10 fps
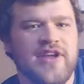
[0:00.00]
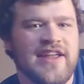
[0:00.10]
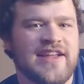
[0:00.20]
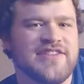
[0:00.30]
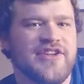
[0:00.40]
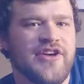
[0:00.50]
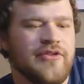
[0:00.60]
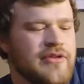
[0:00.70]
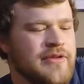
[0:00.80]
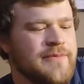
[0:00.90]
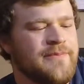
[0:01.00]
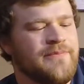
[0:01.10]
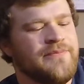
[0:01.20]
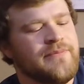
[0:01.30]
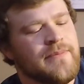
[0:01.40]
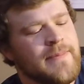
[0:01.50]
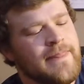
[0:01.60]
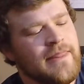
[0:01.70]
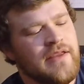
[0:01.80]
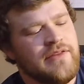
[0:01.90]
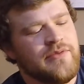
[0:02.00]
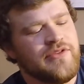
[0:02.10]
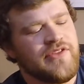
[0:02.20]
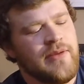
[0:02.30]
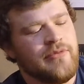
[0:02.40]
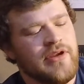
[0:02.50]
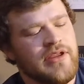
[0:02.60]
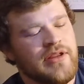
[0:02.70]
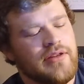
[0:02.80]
it as you go. When you stop cranking.